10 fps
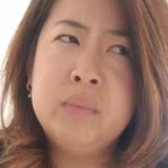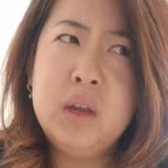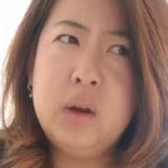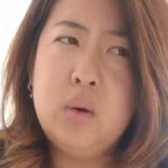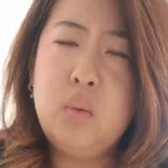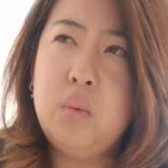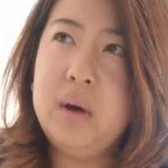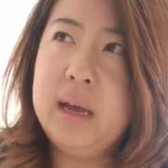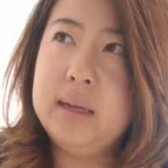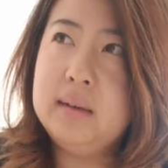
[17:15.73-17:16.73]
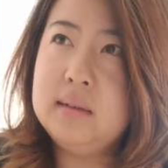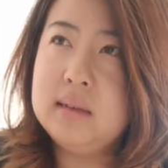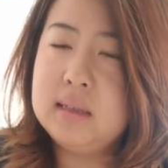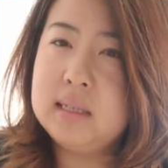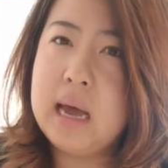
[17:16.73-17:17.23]
you know, when
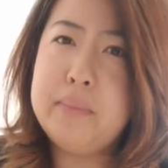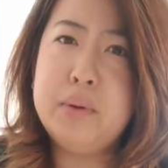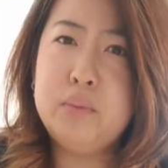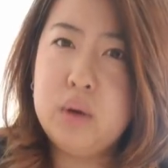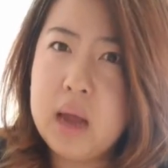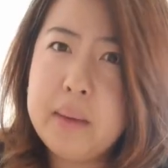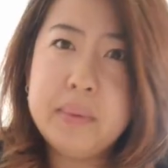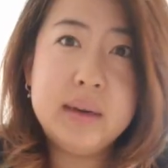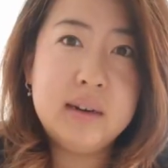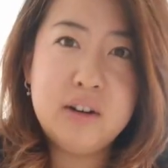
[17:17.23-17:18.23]
did this happen? What happened?